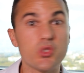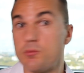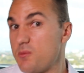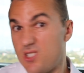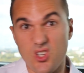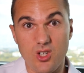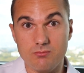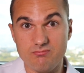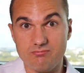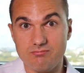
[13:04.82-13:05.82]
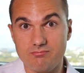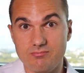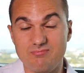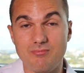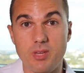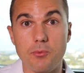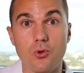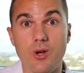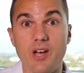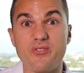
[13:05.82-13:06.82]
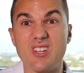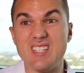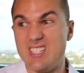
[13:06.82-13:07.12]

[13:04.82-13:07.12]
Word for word: symptoms at all and people who have